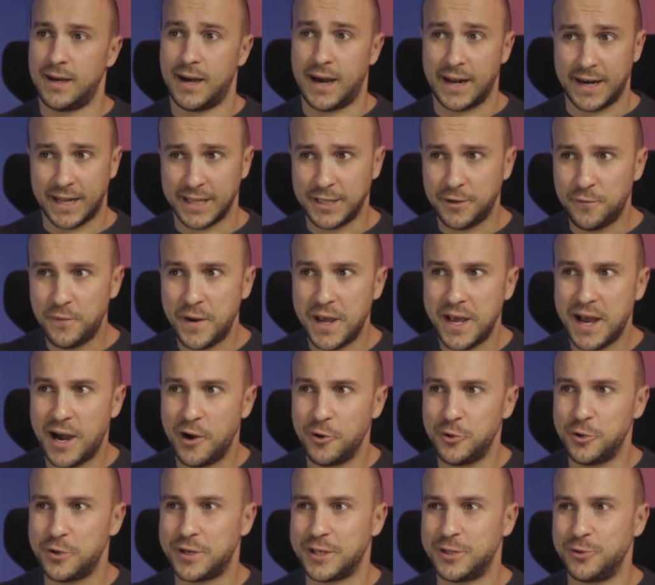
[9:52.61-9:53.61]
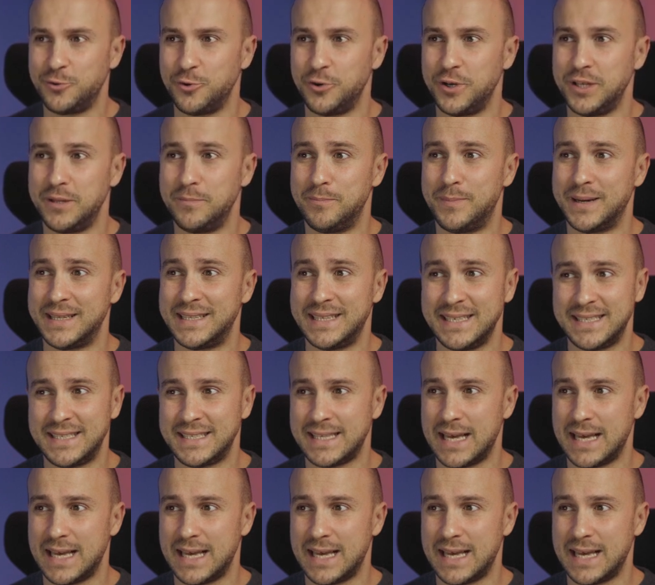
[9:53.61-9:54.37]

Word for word: Another way how you can do it, but this